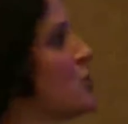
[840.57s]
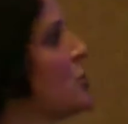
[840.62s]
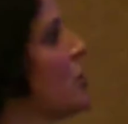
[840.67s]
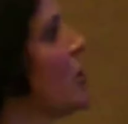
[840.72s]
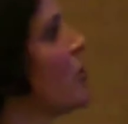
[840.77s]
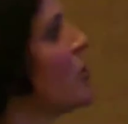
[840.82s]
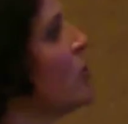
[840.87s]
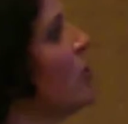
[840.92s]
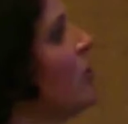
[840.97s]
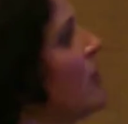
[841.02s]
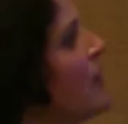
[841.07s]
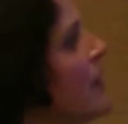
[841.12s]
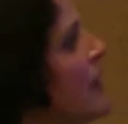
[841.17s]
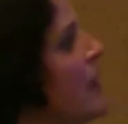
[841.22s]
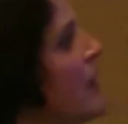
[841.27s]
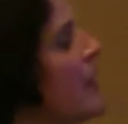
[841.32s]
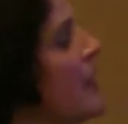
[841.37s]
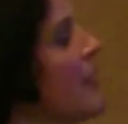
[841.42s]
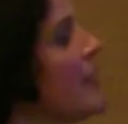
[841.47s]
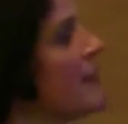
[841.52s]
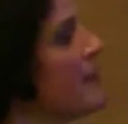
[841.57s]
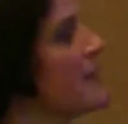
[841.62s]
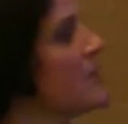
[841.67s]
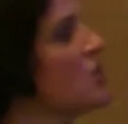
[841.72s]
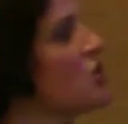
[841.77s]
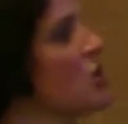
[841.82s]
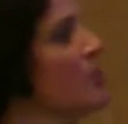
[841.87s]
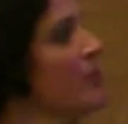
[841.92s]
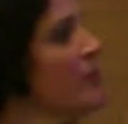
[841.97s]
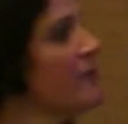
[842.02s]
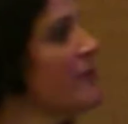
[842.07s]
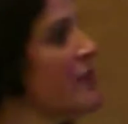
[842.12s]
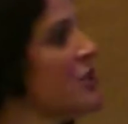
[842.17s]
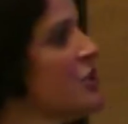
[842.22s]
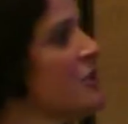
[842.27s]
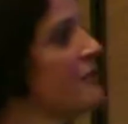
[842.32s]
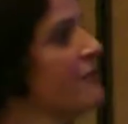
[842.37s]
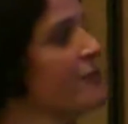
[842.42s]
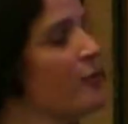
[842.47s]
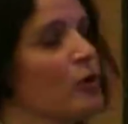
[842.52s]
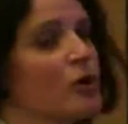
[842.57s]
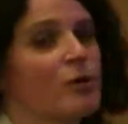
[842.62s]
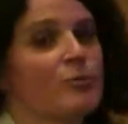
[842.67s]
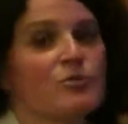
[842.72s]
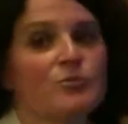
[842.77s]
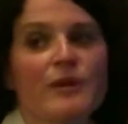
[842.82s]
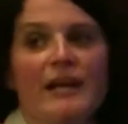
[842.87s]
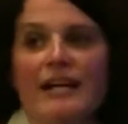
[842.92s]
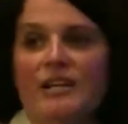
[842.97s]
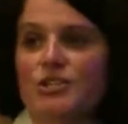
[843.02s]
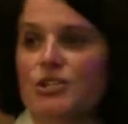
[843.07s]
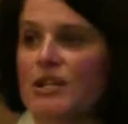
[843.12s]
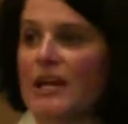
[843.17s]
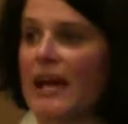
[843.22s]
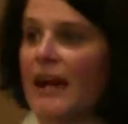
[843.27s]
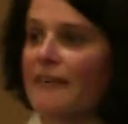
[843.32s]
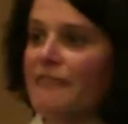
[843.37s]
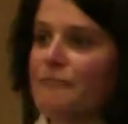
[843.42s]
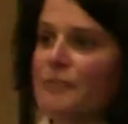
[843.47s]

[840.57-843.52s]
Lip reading: total. The supervision forms, we actually have